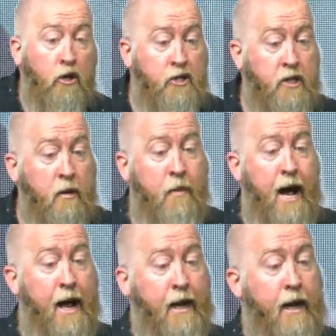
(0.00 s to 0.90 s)
to hurt
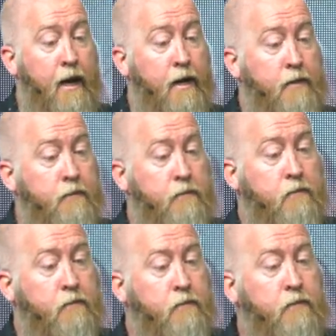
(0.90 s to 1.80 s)
somebody.
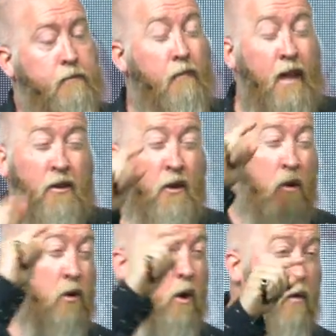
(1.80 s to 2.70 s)

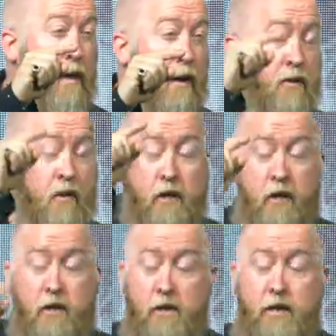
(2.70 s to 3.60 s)
Don't go there. That's going
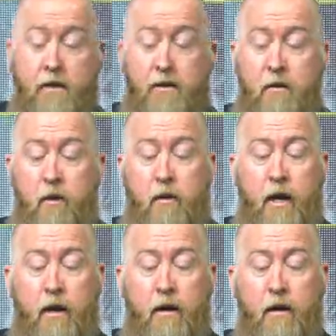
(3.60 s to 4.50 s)
to hurt your
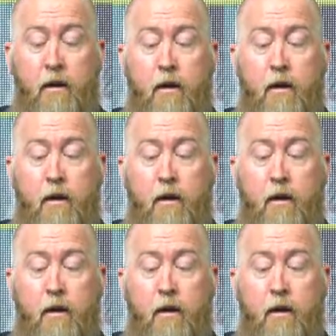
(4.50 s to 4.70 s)
testimony.